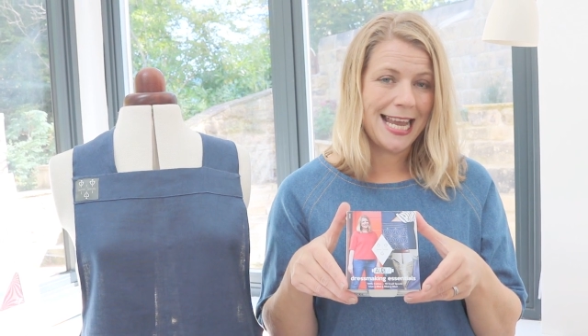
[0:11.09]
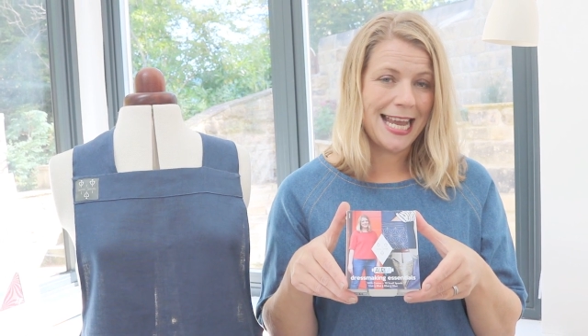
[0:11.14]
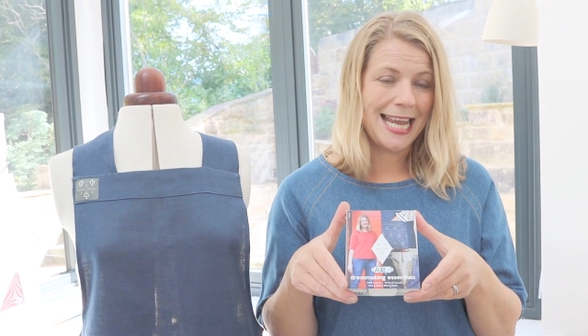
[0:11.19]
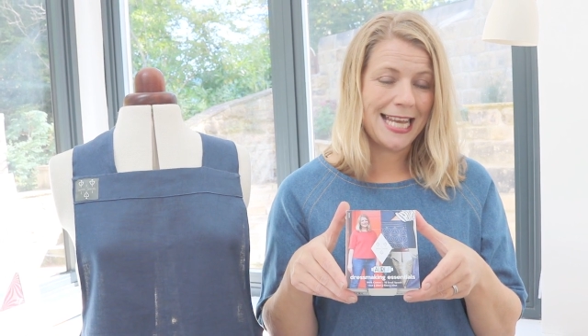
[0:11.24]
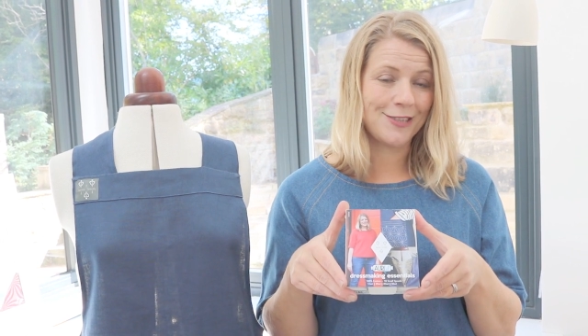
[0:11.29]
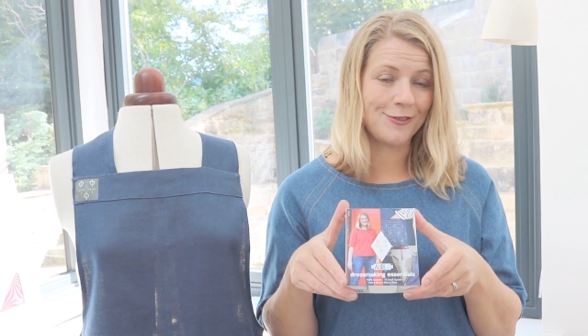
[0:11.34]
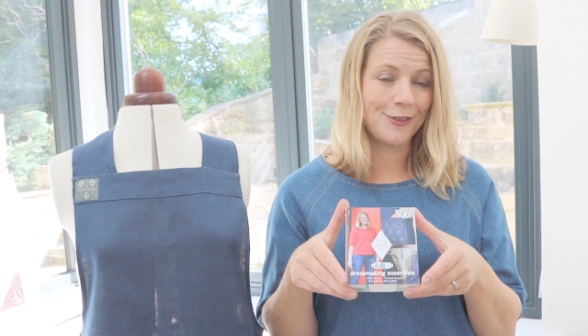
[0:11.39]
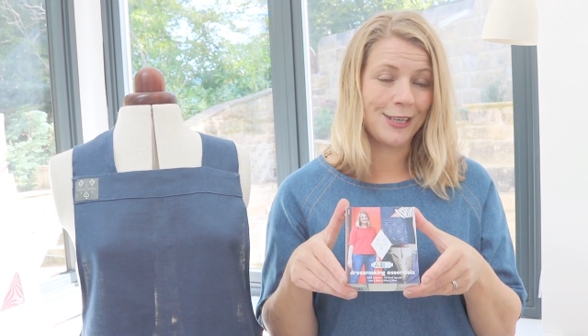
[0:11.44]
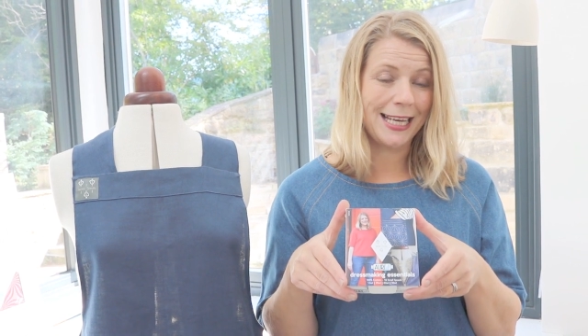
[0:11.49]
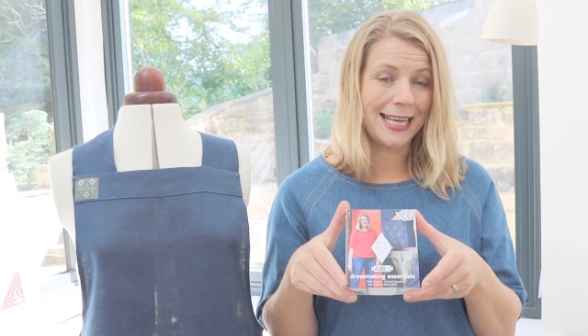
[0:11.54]

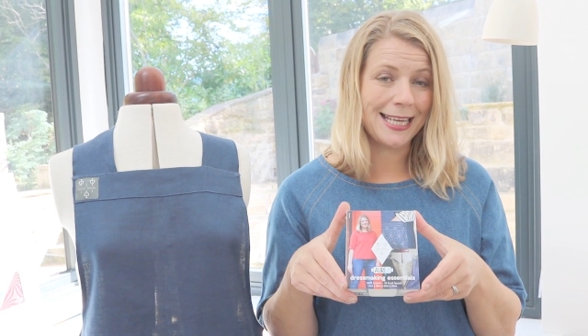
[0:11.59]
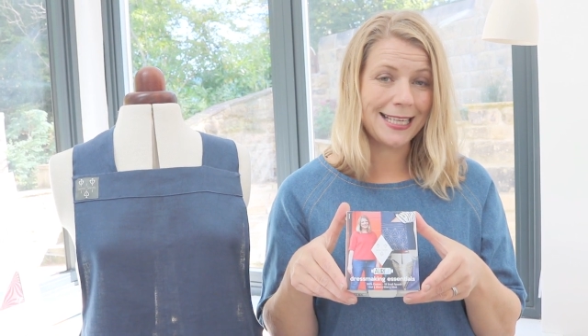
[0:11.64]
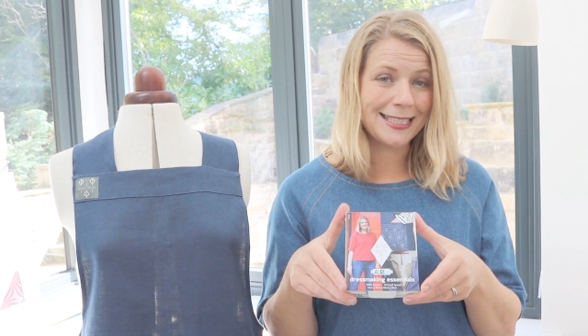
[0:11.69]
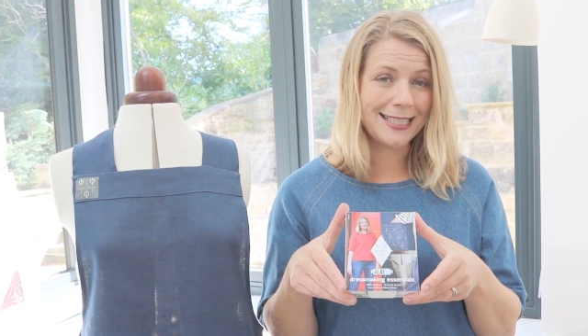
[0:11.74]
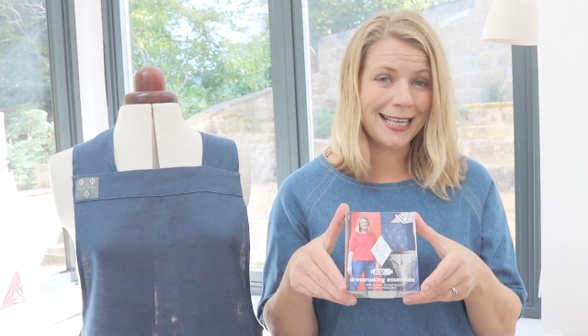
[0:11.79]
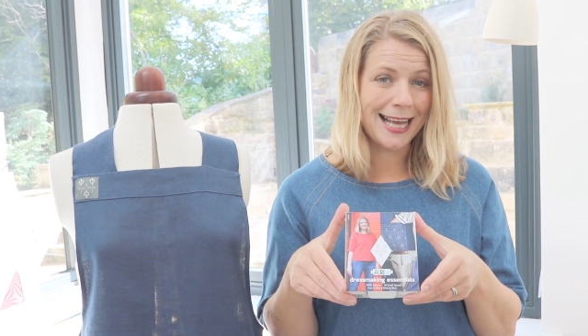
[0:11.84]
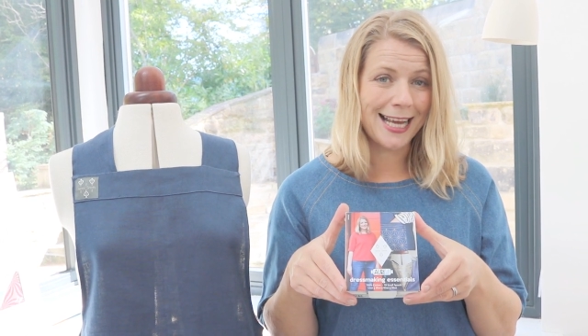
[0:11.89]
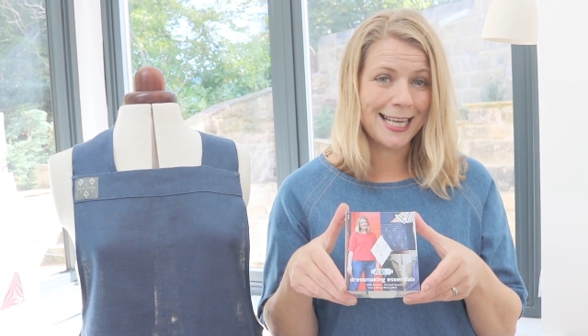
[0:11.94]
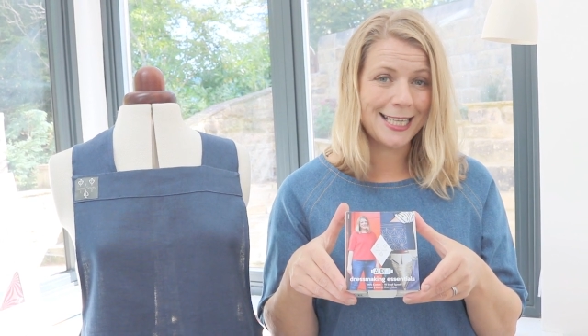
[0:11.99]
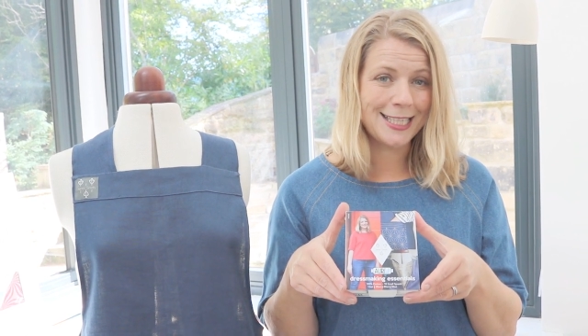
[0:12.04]
It's really
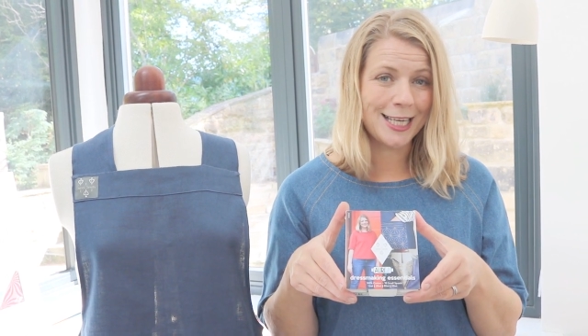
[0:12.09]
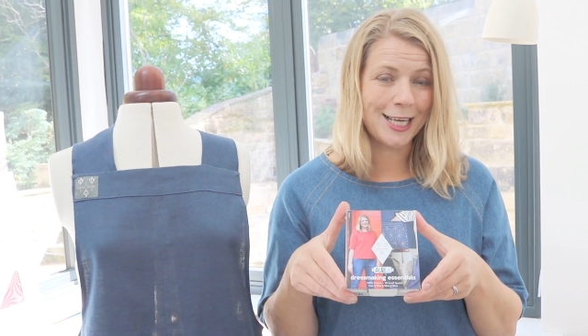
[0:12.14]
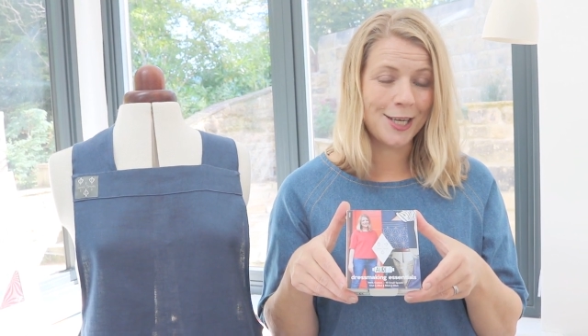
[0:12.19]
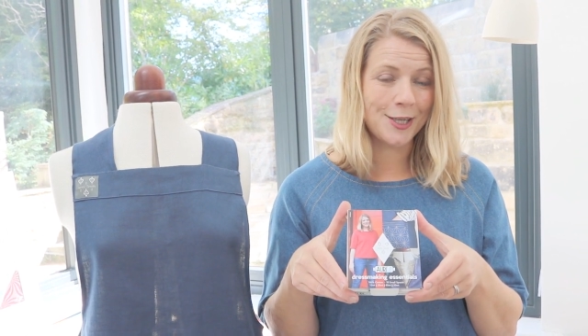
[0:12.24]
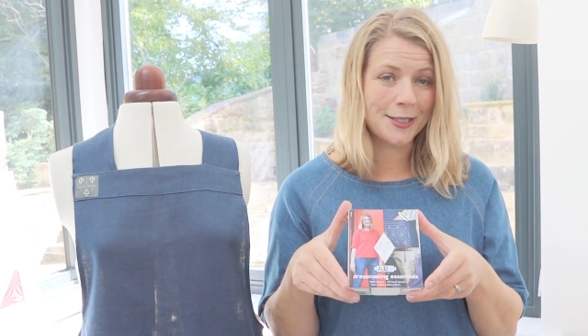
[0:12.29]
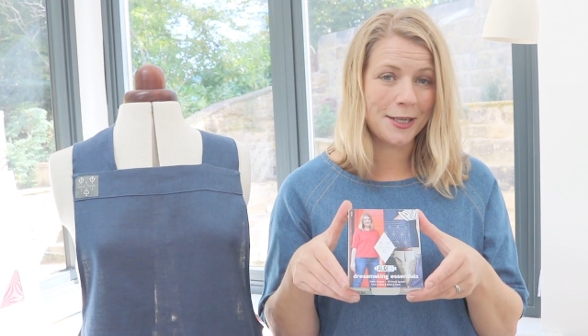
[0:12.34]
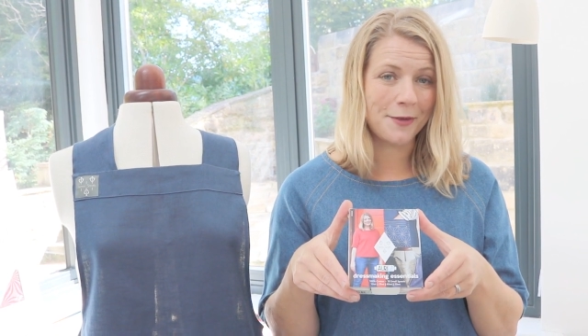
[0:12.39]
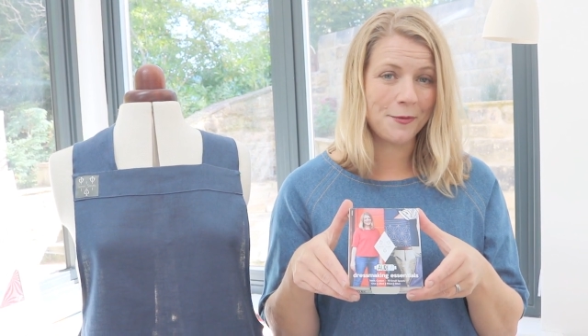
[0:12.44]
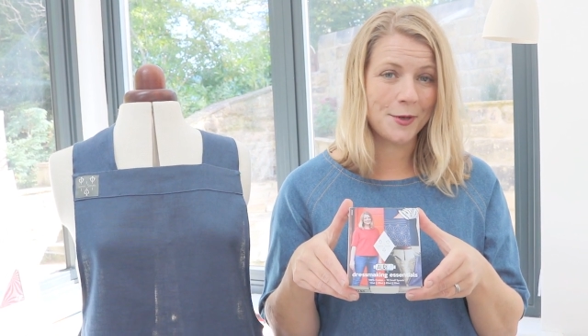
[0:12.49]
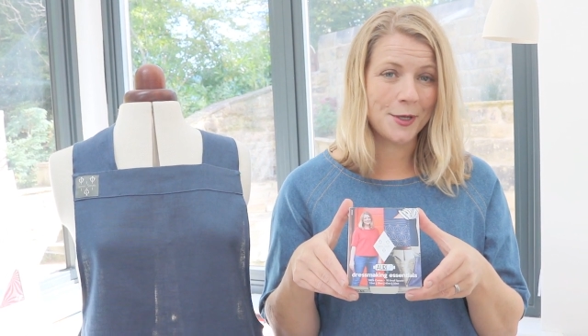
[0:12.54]
exciting
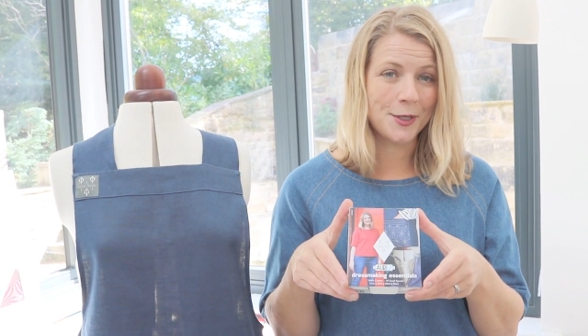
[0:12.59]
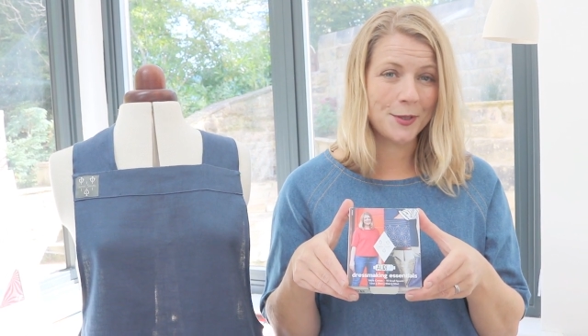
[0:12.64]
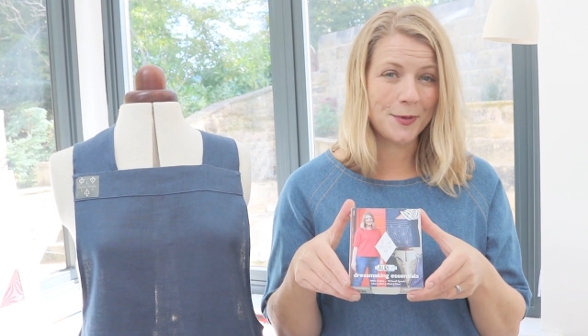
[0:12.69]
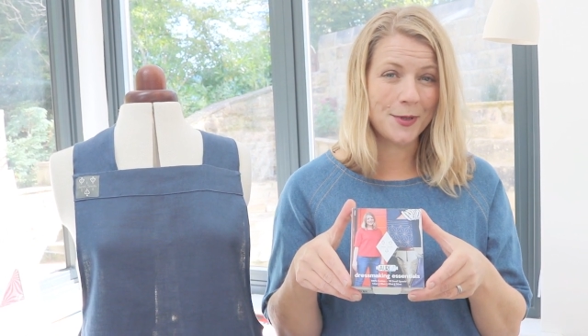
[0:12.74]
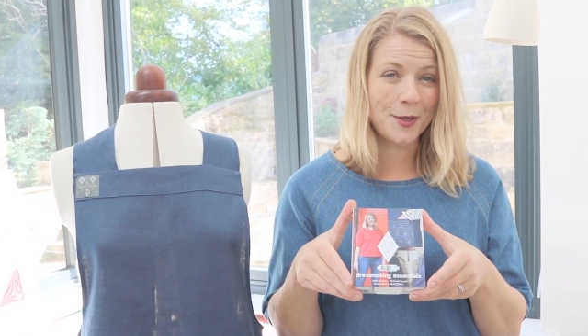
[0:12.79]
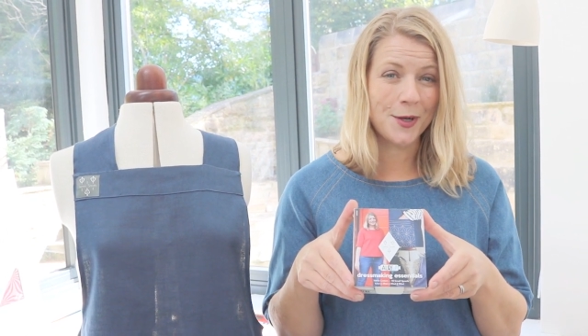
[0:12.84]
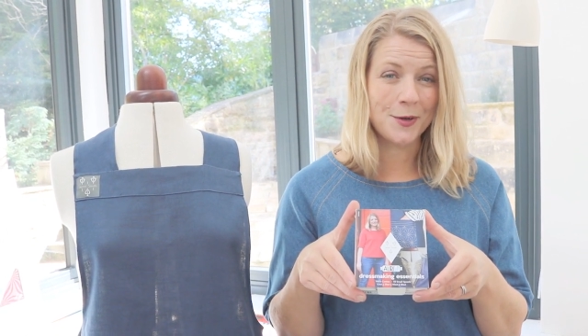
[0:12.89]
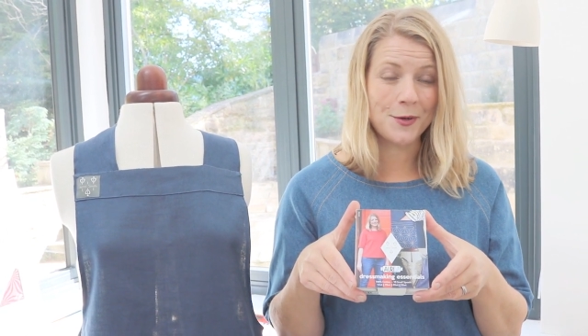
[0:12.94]
because I've worked with